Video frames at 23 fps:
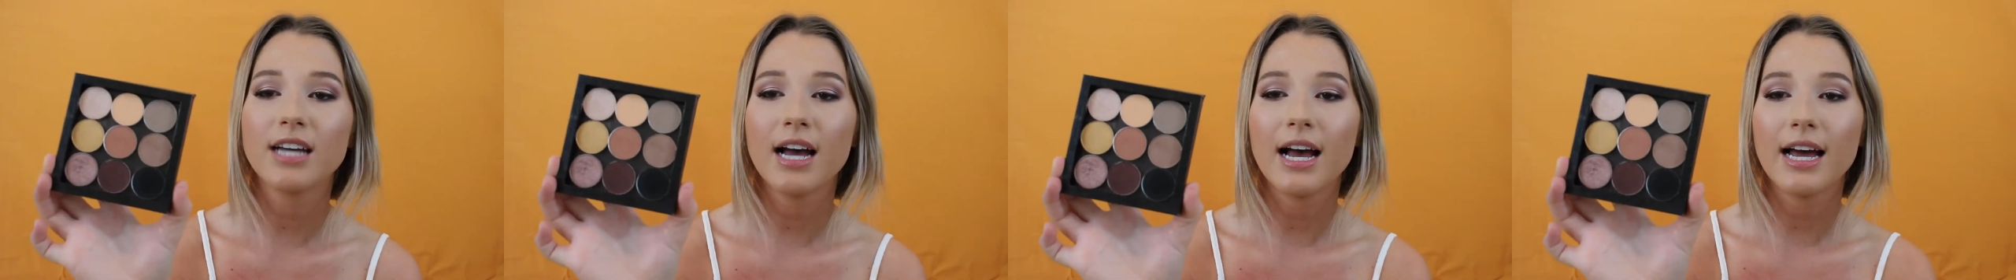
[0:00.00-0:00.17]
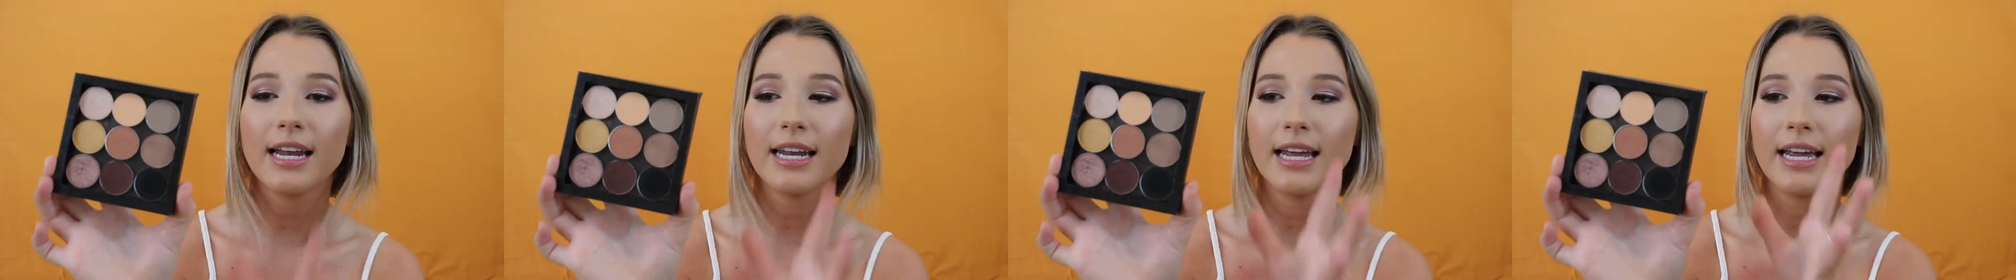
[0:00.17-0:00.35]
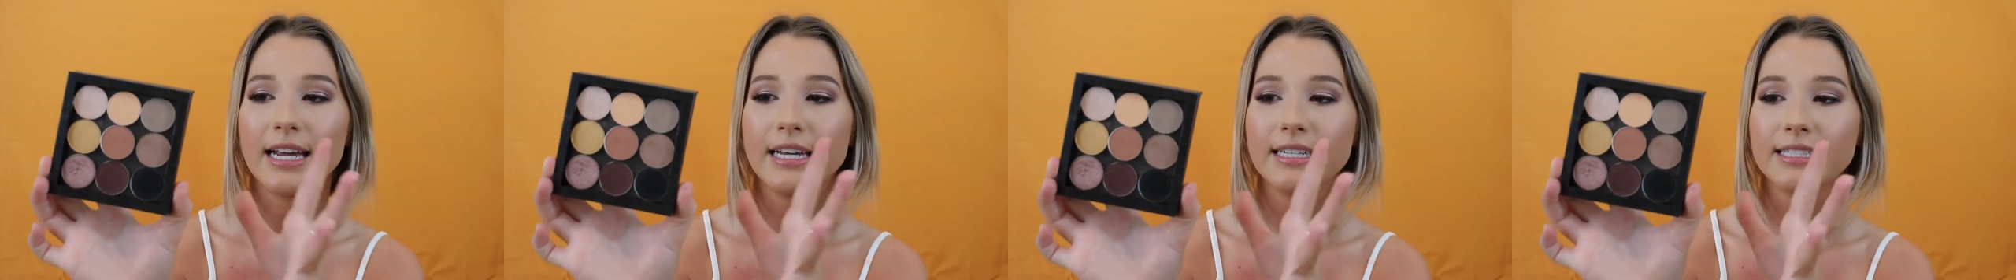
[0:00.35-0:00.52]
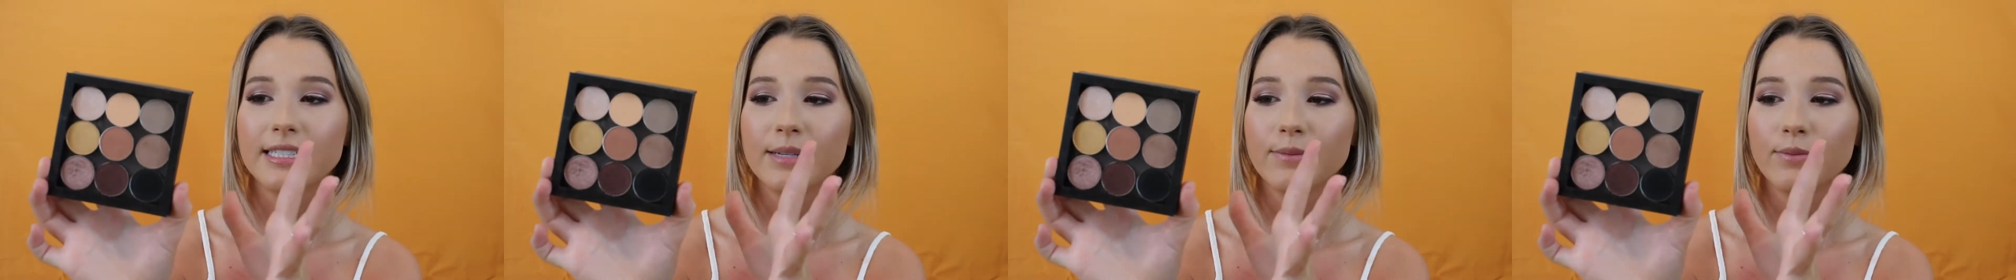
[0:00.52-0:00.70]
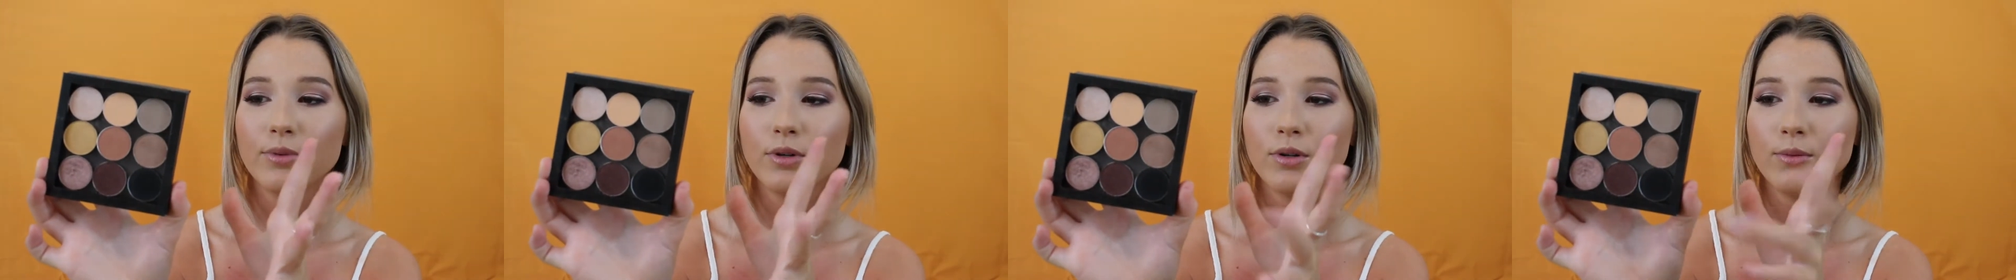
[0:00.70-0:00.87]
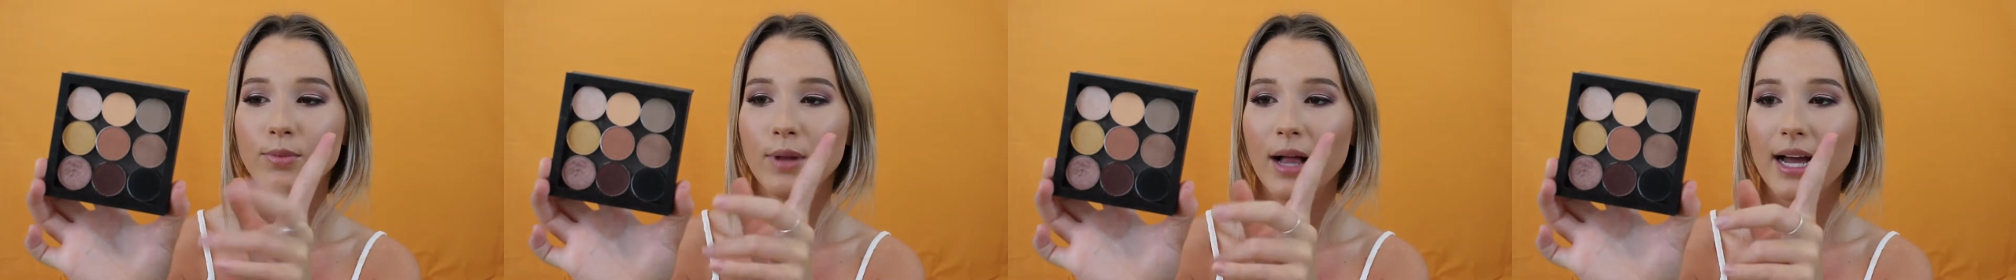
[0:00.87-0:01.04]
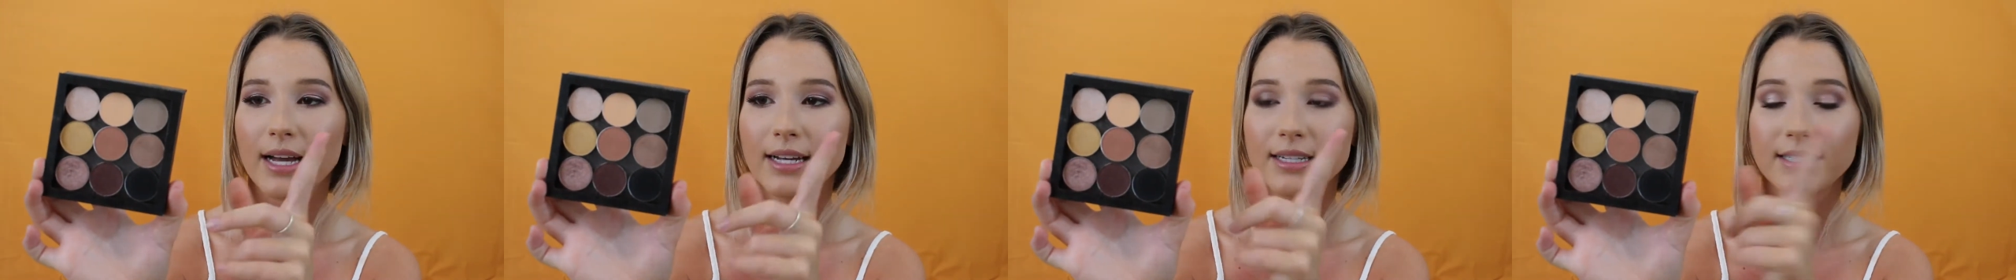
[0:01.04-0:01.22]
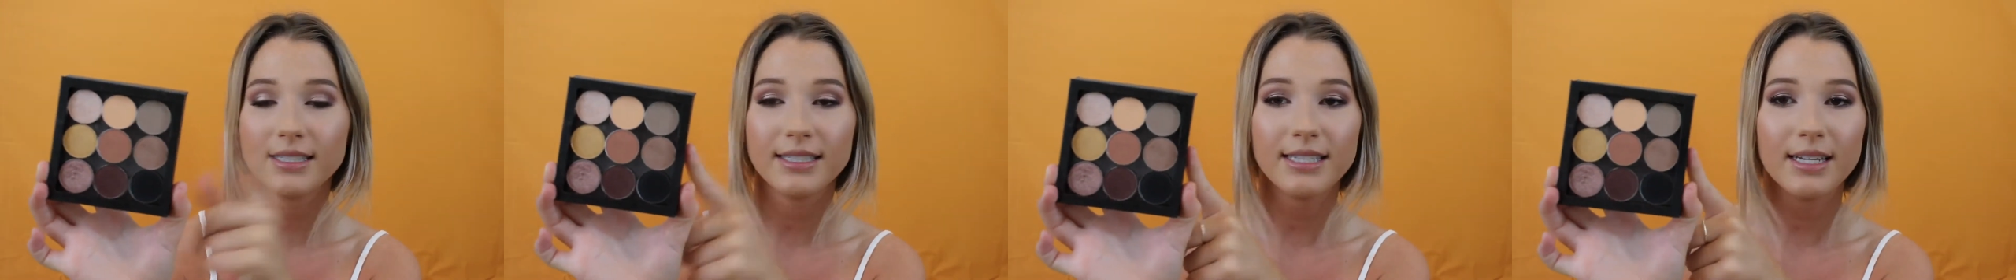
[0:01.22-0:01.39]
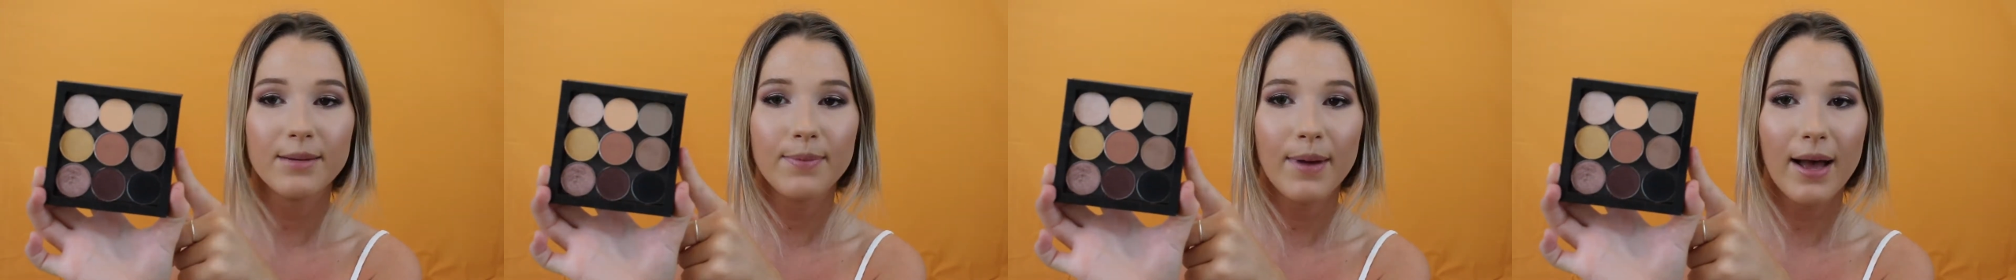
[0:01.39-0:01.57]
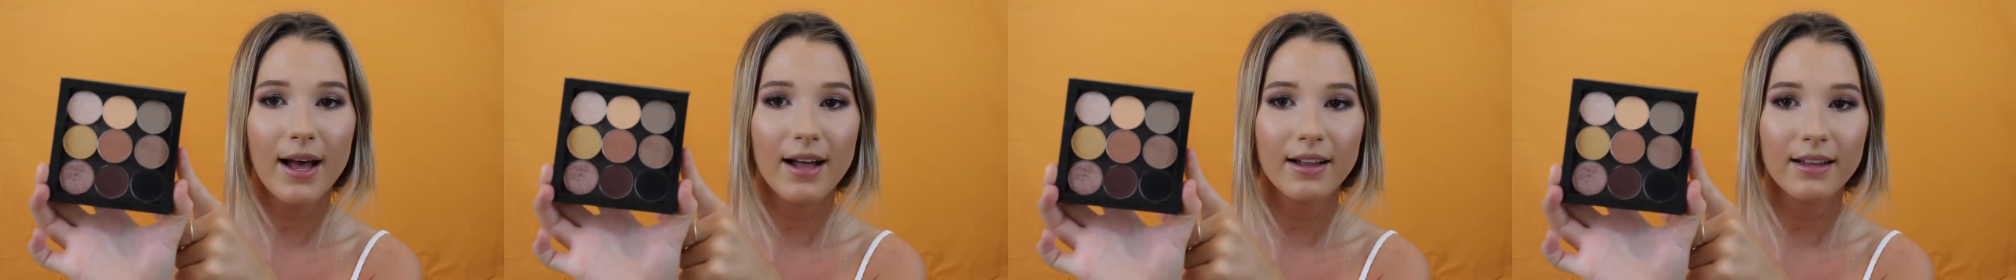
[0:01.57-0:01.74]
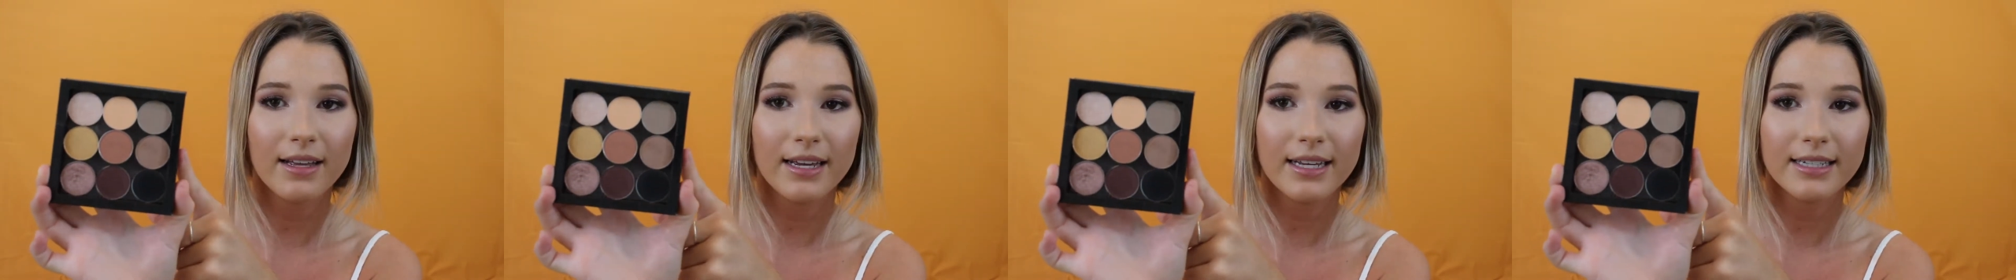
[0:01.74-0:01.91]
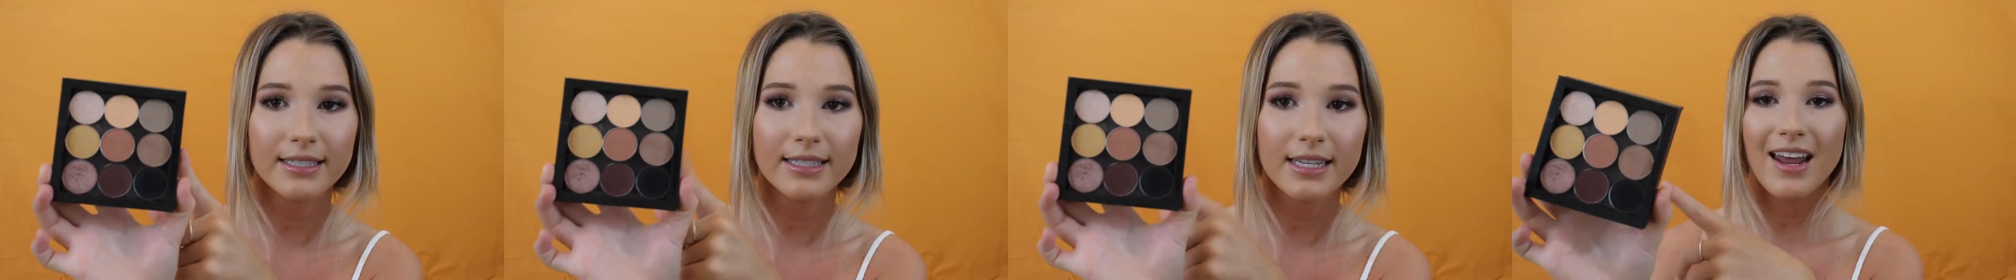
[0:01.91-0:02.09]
got a simple black Z palette,